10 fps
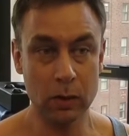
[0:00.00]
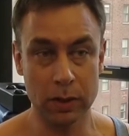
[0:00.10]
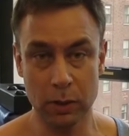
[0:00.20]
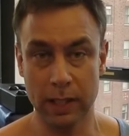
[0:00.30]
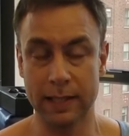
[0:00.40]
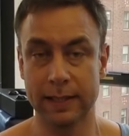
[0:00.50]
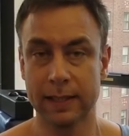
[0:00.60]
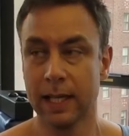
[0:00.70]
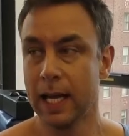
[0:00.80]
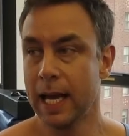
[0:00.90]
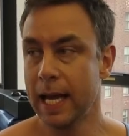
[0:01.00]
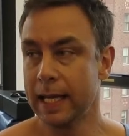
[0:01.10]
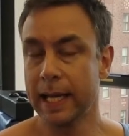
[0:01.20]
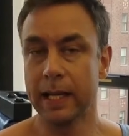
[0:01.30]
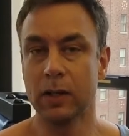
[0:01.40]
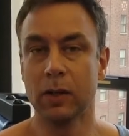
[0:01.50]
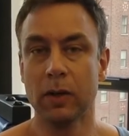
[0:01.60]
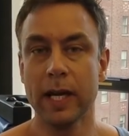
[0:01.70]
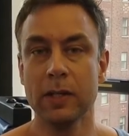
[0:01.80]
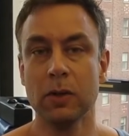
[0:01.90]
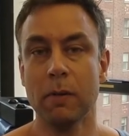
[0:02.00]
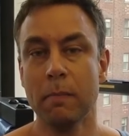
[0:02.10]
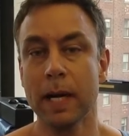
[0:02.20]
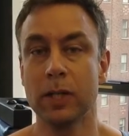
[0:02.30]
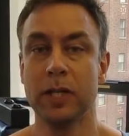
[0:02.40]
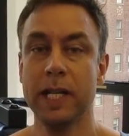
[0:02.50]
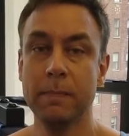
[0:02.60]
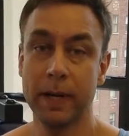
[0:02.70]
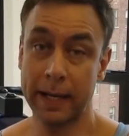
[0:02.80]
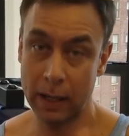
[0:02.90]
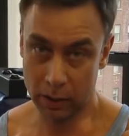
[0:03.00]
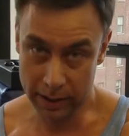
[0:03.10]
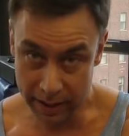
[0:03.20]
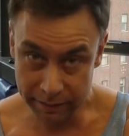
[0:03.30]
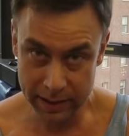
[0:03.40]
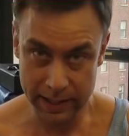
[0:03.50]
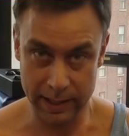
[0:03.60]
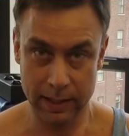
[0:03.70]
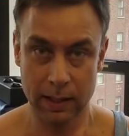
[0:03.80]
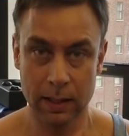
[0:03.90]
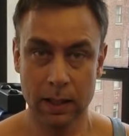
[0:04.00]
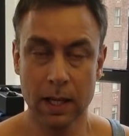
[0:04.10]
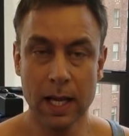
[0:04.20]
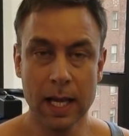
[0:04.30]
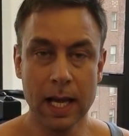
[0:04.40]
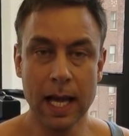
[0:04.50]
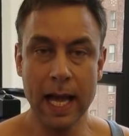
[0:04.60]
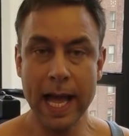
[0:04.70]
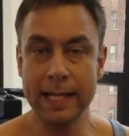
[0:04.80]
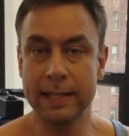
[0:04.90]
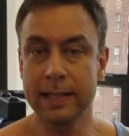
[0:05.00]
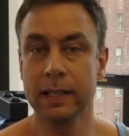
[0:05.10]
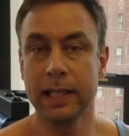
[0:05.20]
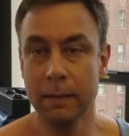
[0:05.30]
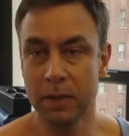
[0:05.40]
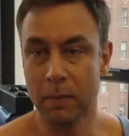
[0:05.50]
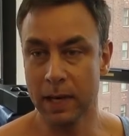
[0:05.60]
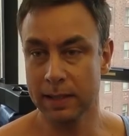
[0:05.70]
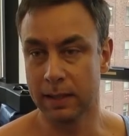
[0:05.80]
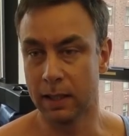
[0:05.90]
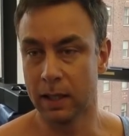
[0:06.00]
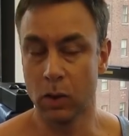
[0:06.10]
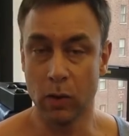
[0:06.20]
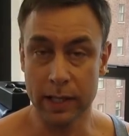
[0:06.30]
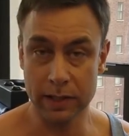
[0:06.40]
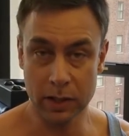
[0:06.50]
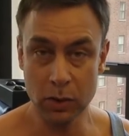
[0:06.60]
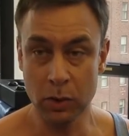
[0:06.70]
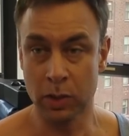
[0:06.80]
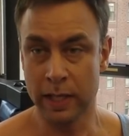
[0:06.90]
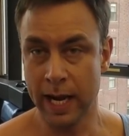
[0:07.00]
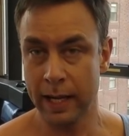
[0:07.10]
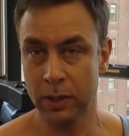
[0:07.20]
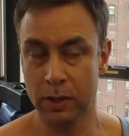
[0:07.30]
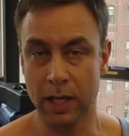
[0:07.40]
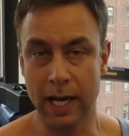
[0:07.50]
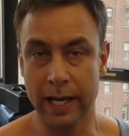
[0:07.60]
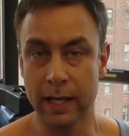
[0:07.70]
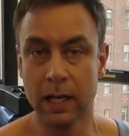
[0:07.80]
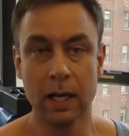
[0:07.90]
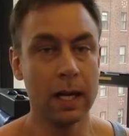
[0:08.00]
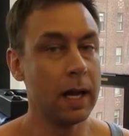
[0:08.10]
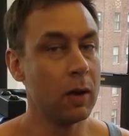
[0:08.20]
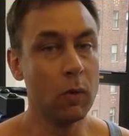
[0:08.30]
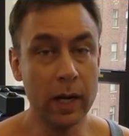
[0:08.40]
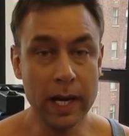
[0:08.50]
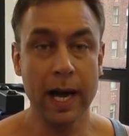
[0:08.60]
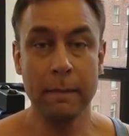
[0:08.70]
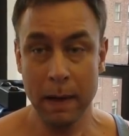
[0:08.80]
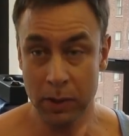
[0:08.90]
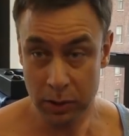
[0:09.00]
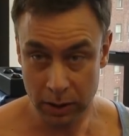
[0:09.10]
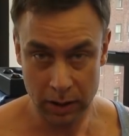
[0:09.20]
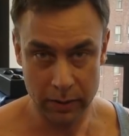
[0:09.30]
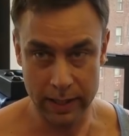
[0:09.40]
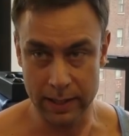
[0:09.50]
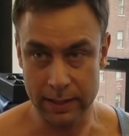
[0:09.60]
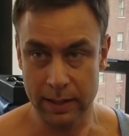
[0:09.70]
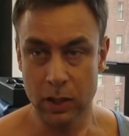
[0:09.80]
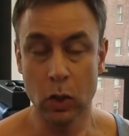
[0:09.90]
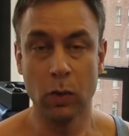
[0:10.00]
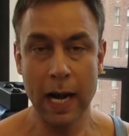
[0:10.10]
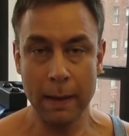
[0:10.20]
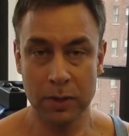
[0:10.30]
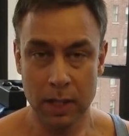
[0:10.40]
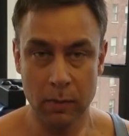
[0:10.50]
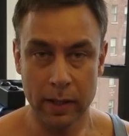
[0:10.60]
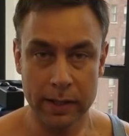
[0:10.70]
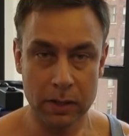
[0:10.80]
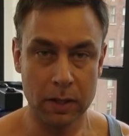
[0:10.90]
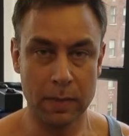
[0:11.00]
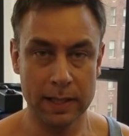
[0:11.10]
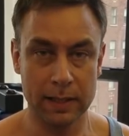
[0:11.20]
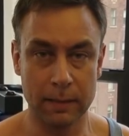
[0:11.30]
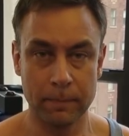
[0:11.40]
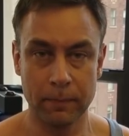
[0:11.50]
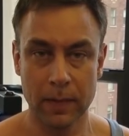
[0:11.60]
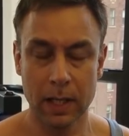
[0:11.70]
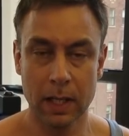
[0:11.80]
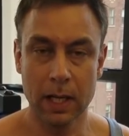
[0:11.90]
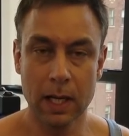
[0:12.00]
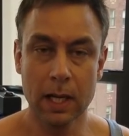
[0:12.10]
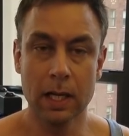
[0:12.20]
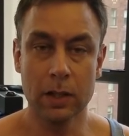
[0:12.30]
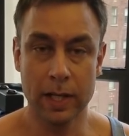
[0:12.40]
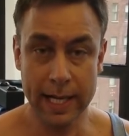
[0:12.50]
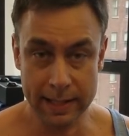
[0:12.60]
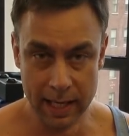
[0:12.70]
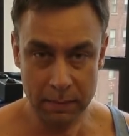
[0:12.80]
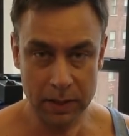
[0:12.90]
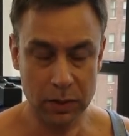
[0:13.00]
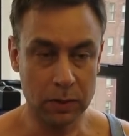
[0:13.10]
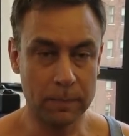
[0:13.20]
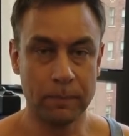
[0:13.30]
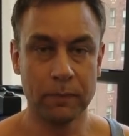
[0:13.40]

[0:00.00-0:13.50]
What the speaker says: on drugs can go into a much deeper caloric deficit and still keep the muscle, whereas you, the natural guy, will not be able to tolerate this. You will absolutely burn through your muscle. So that's number two.